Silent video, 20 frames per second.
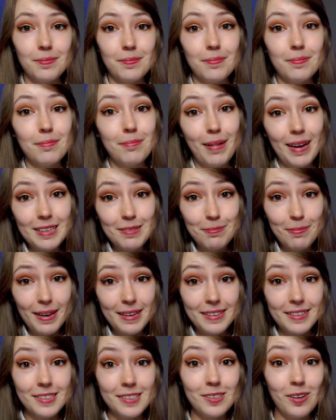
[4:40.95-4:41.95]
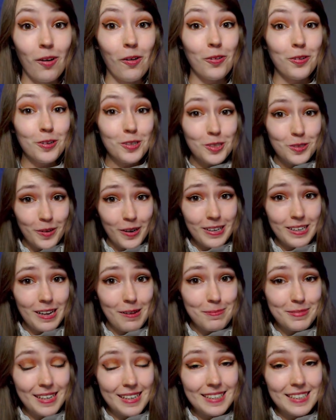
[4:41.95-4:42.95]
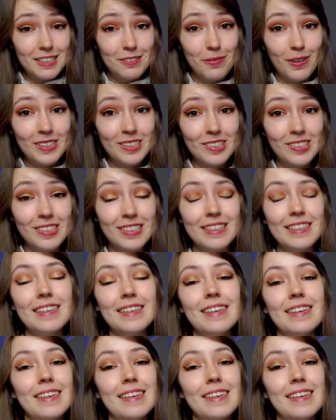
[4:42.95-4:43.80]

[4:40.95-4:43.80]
Batman is also an obsessed watcher,